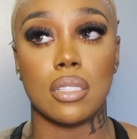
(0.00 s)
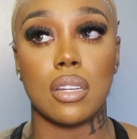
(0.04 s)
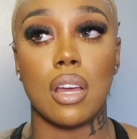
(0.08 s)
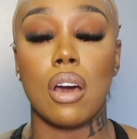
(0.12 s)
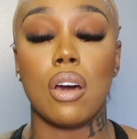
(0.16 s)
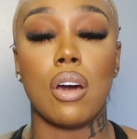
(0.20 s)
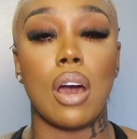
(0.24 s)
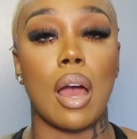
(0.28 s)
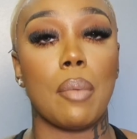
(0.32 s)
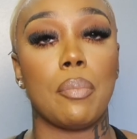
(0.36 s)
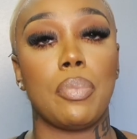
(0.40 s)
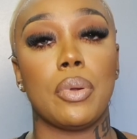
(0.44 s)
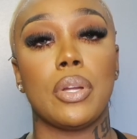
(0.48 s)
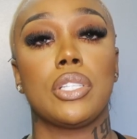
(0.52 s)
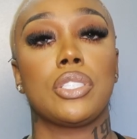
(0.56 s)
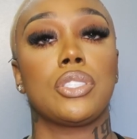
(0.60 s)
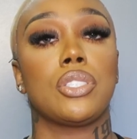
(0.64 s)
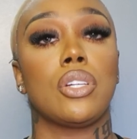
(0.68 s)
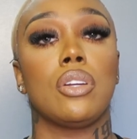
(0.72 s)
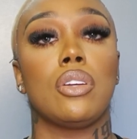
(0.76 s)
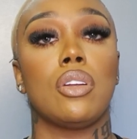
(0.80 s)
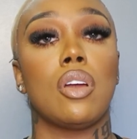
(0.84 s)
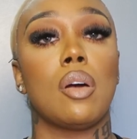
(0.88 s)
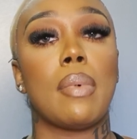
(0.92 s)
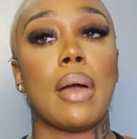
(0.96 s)
No, I'm pretty
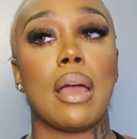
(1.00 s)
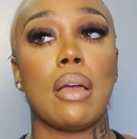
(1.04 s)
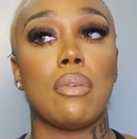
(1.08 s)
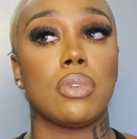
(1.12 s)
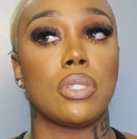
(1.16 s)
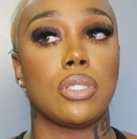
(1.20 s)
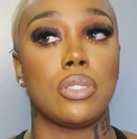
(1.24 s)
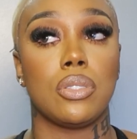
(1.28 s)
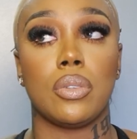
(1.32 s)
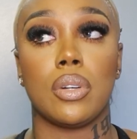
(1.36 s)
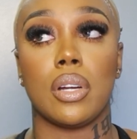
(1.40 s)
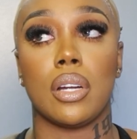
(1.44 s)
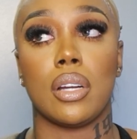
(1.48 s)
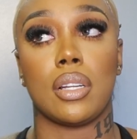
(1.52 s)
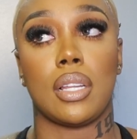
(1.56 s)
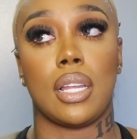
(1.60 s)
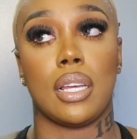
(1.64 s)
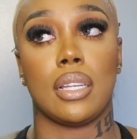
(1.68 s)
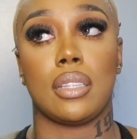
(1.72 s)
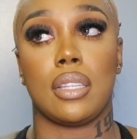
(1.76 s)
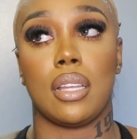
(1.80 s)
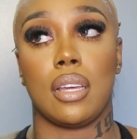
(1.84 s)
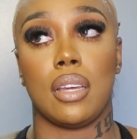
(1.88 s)
sure nobody was doing her like